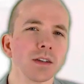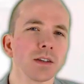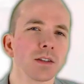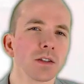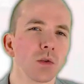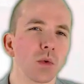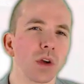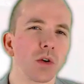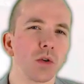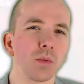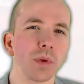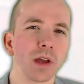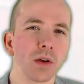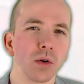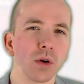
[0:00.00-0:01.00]
So we call
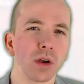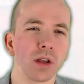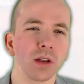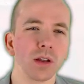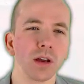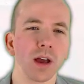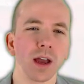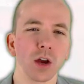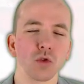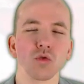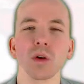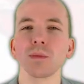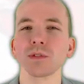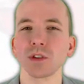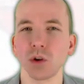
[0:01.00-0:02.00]
Bitcoin a
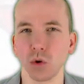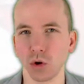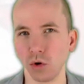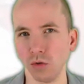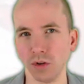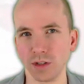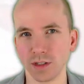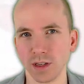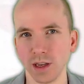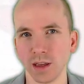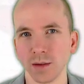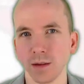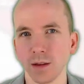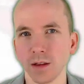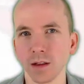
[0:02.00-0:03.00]
cryptocurrency.
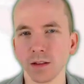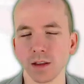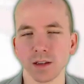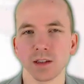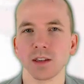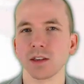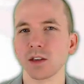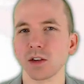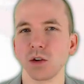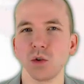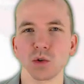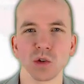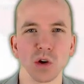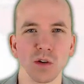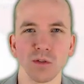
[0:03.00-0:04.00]
This is a
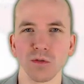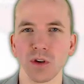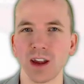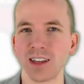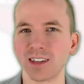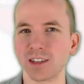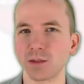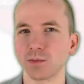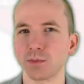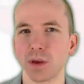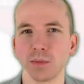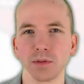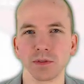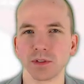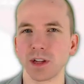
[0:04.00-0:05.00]
new sort of phrase that
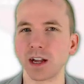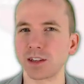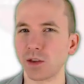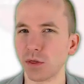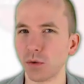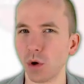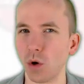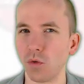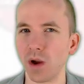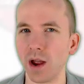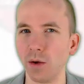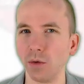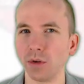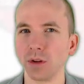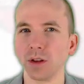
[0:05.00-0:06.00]
people have started to throw
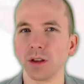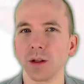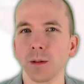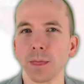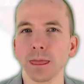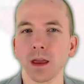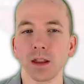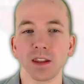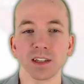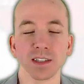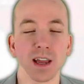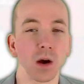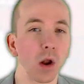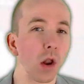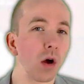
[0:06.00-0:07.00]
around, and there's
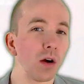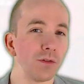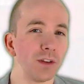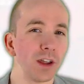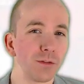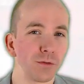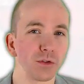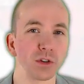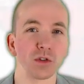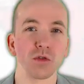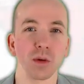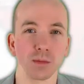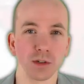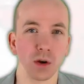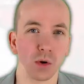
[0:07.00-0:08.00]
now a lot of different
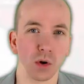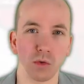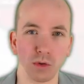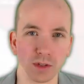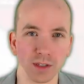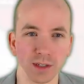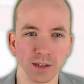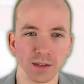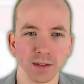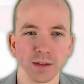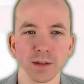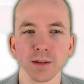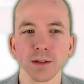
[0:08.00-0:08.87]
cryptocurrencies.